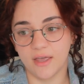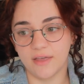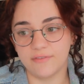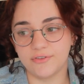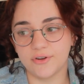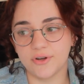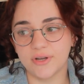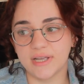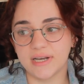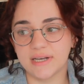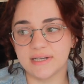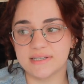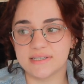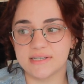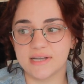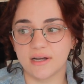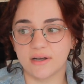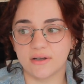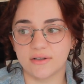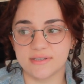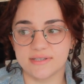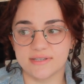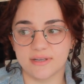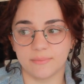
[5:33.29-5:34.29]
If you're getting
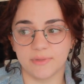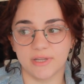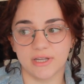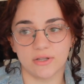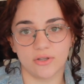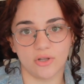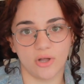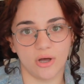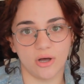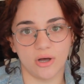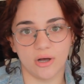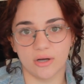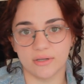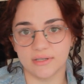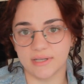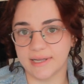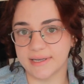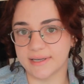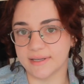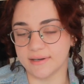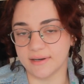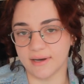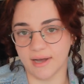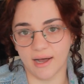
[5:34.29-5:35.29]
stuck on something long,
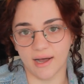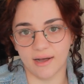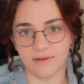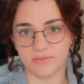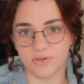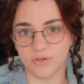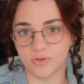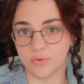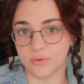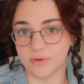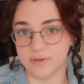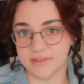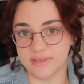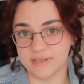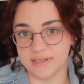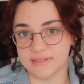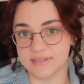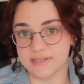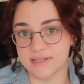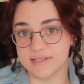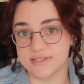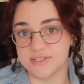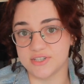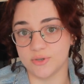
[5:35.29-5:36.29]
like a novel or a
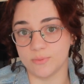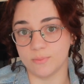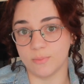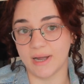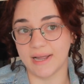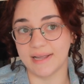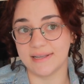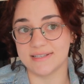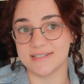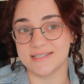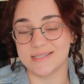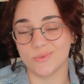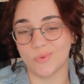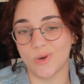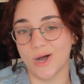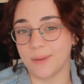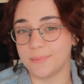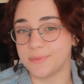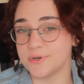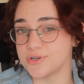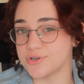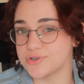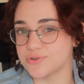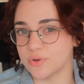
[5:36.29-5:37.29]
thesis, you might
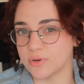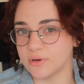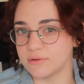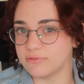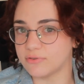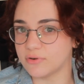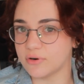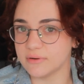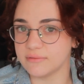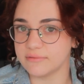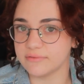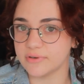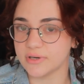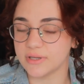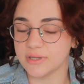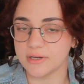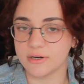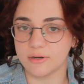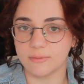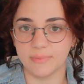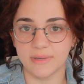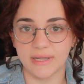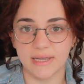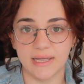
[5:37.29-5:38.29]
swap to short form for a
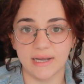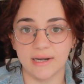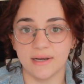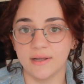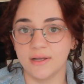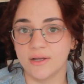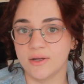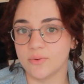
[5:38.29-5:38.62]
little bit,